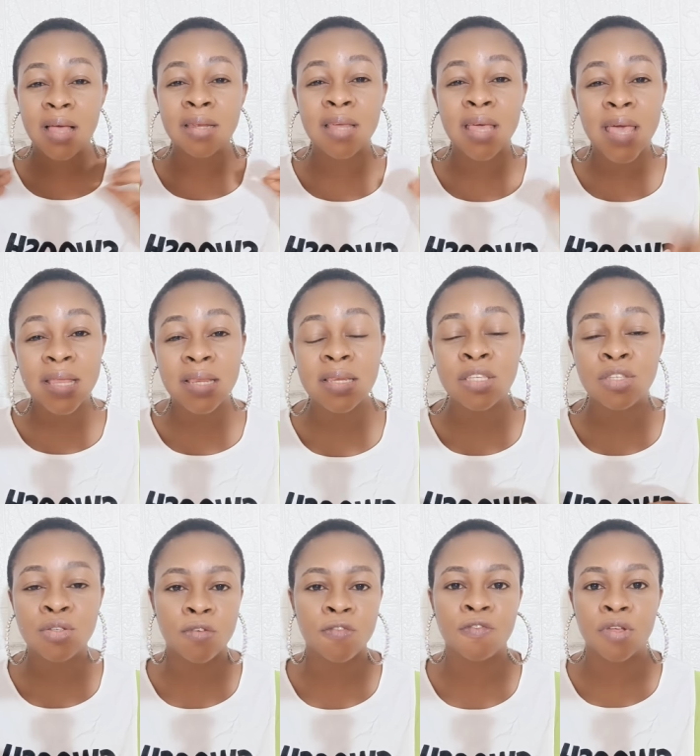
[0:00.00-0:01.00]
and end
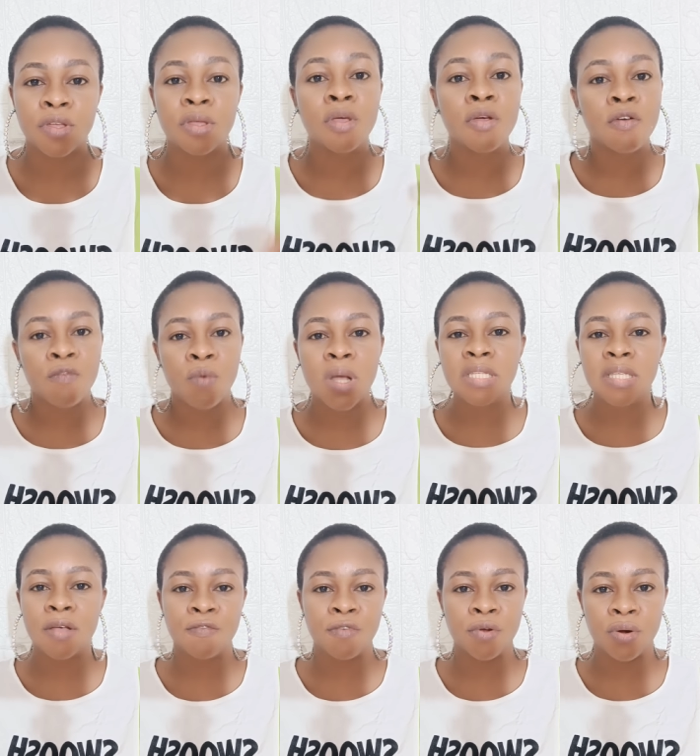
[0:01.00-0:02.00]
this suffering
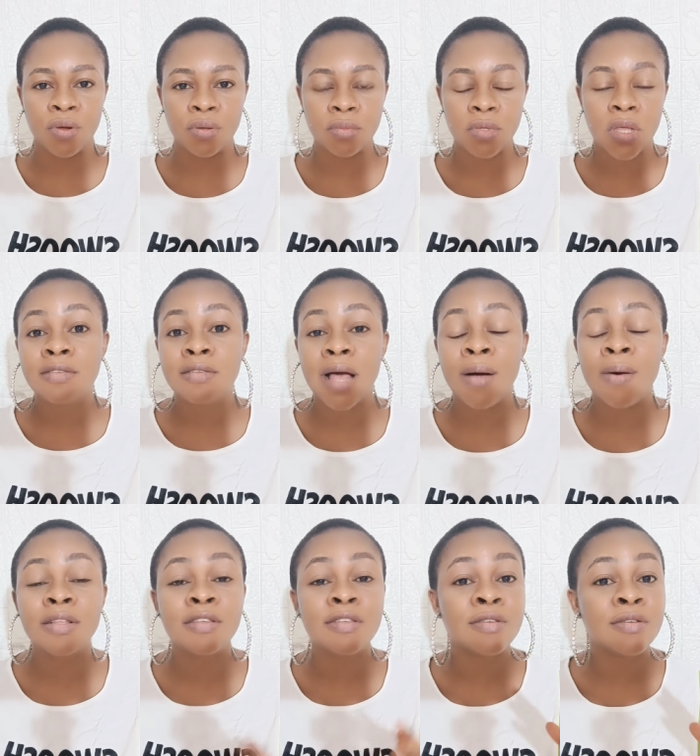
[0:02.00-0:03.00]
once and for all so i
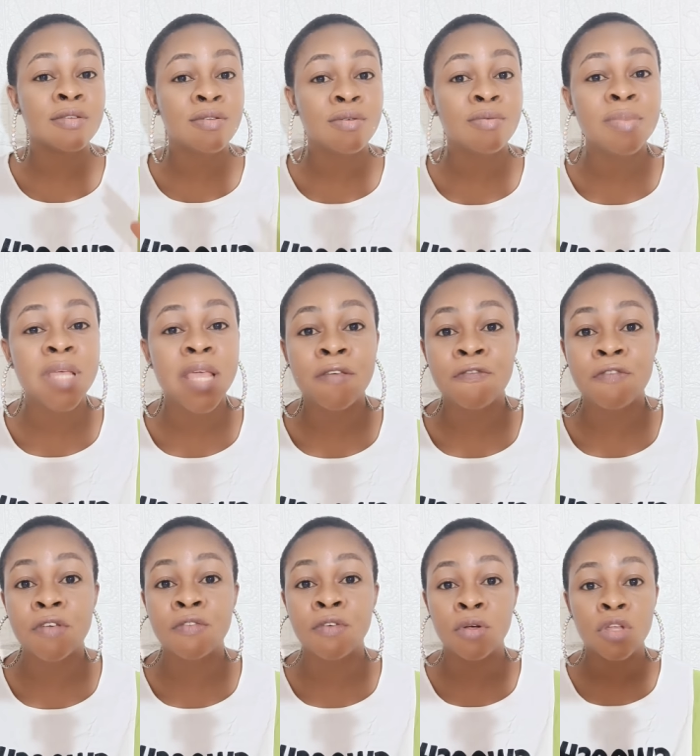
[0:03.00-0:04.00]
want you to do me a
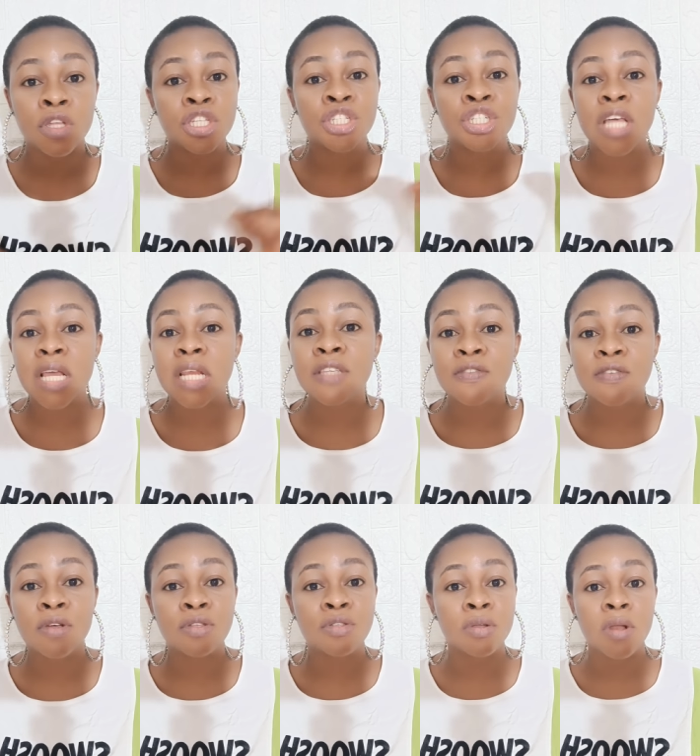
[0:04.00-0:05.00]
favor share this
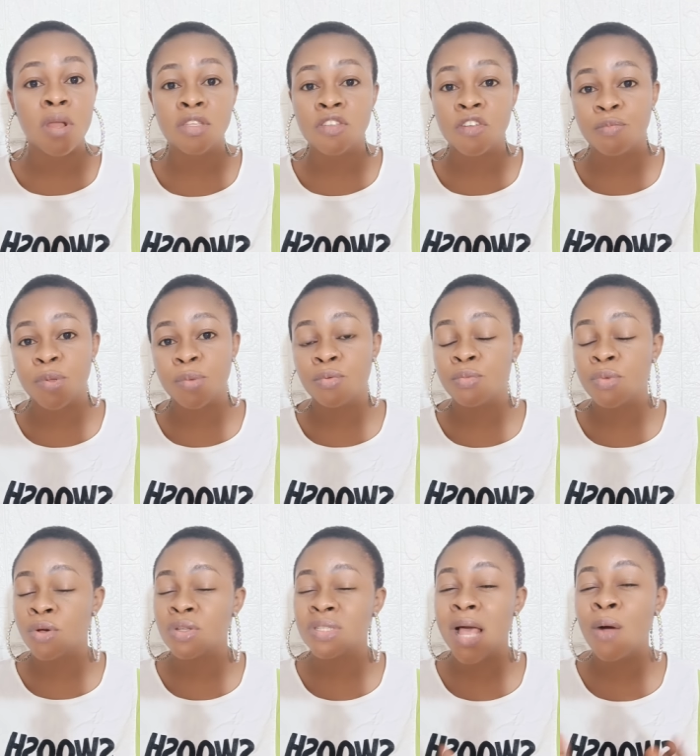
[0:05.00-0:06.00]
video to lots of people
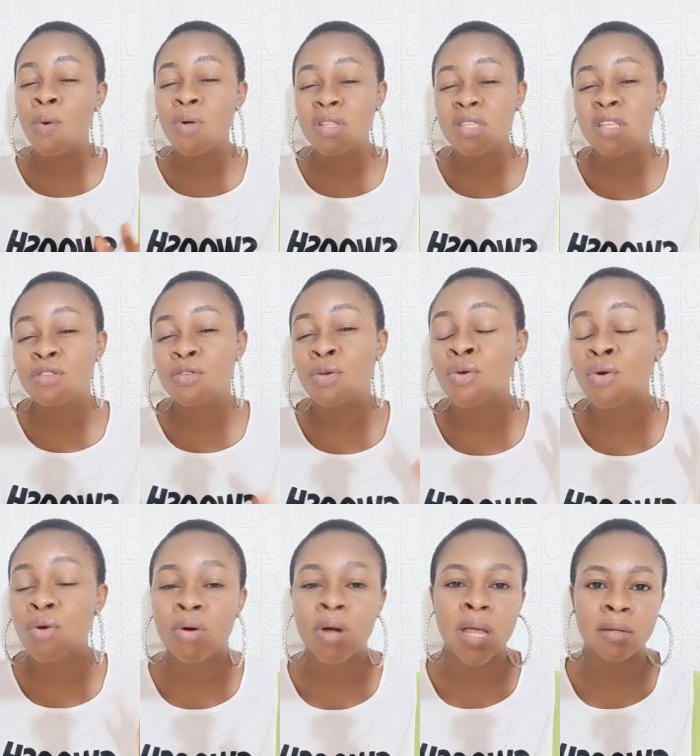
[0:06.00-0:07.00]
because i want it to
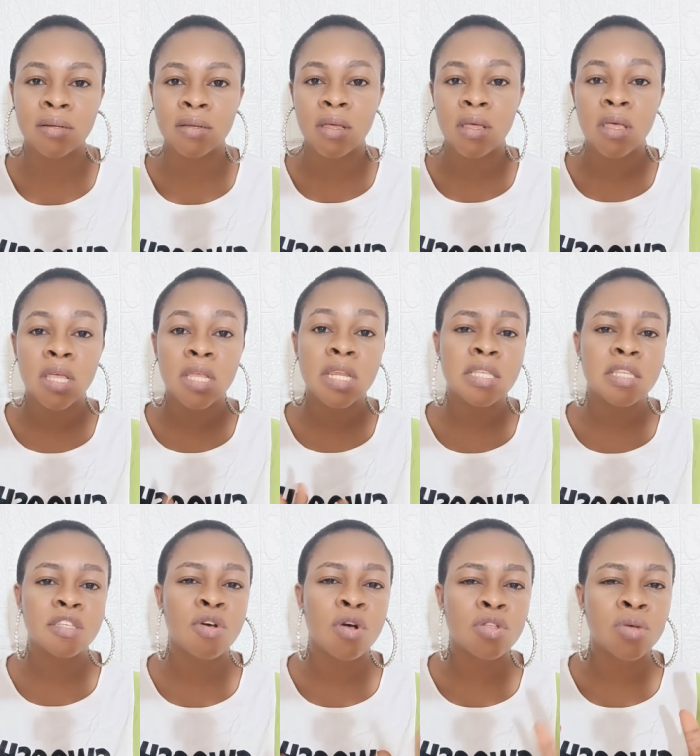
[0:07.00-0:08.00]
go round this
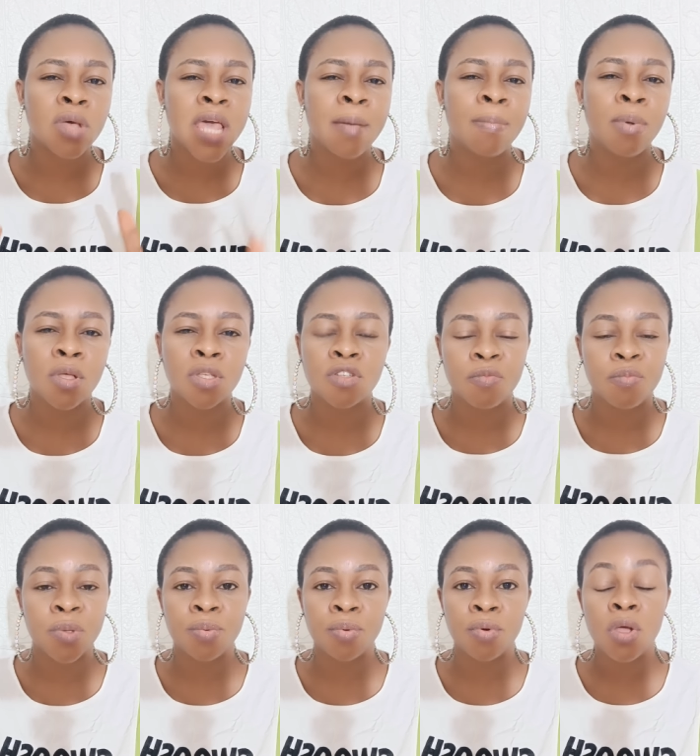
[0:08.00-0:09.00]
is going to help lots
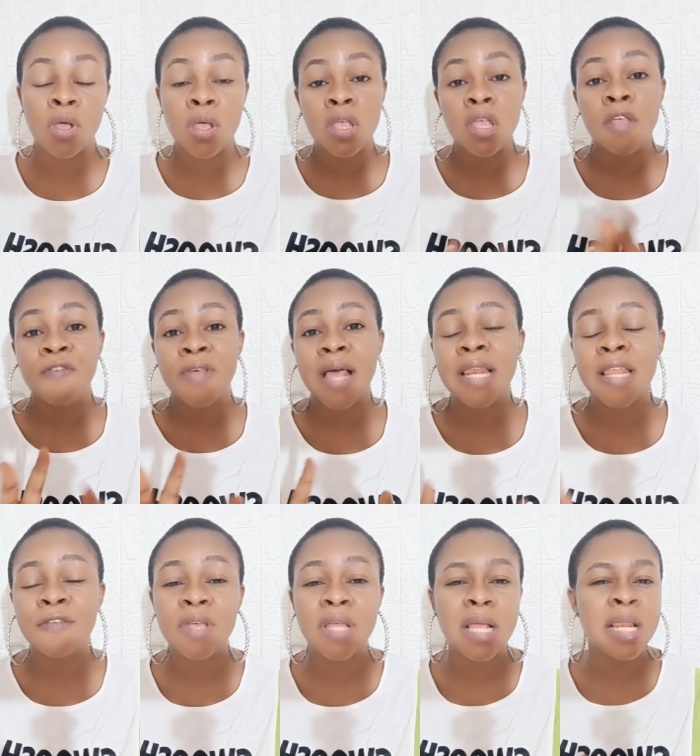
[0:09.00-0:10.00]
of people if you are
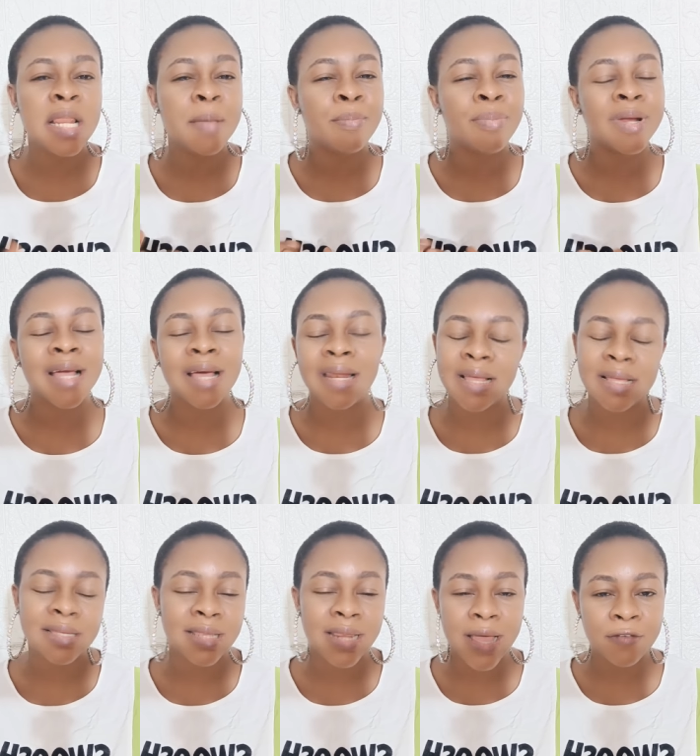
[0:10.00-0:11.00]
living in a
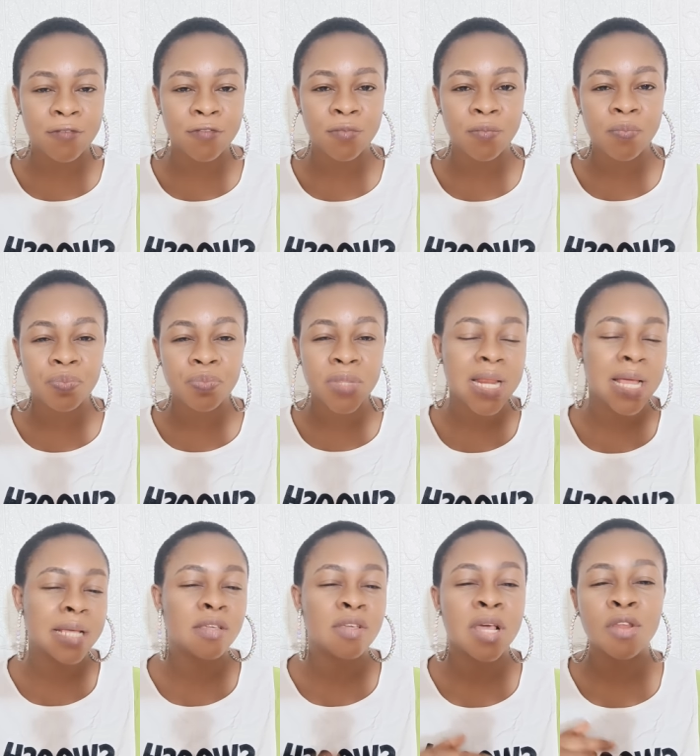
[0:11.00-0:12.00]
prayerless life
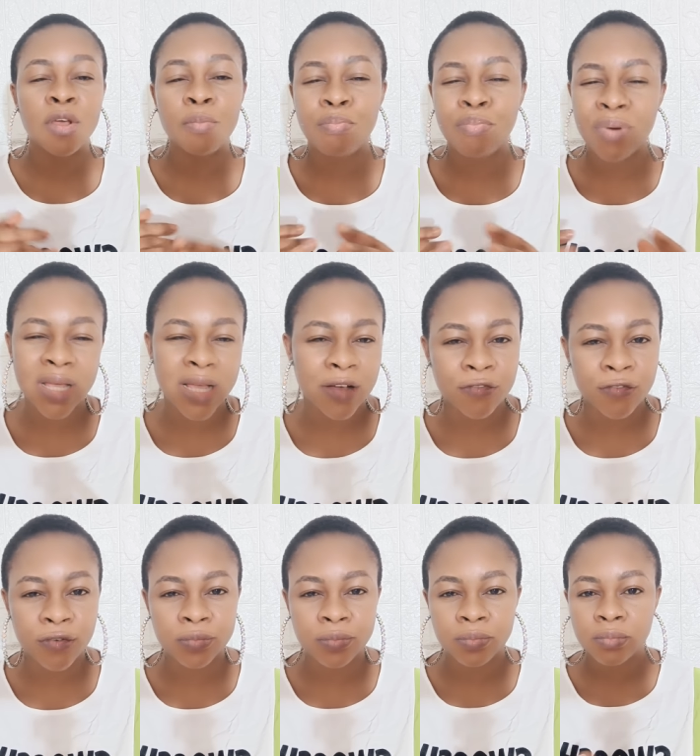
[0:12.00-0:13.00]
like you're not
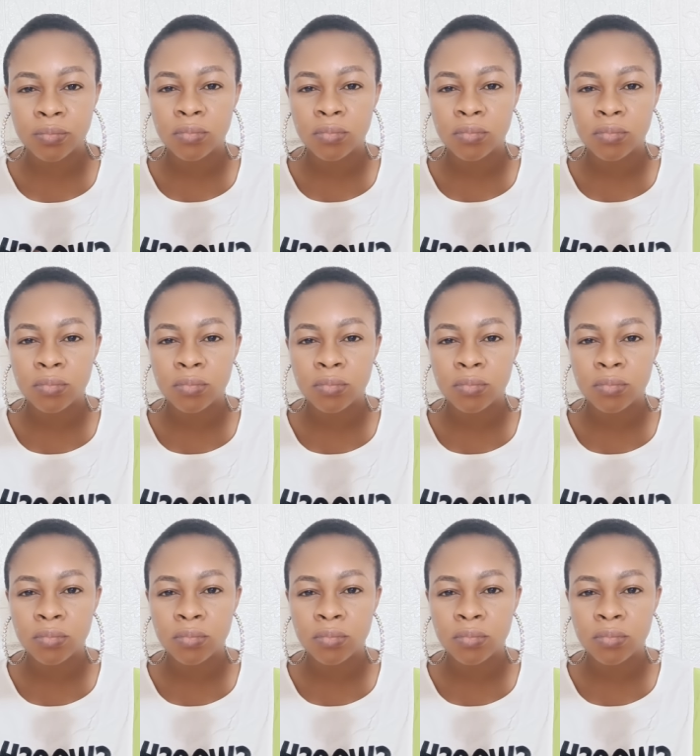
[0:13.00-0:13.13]
prayerful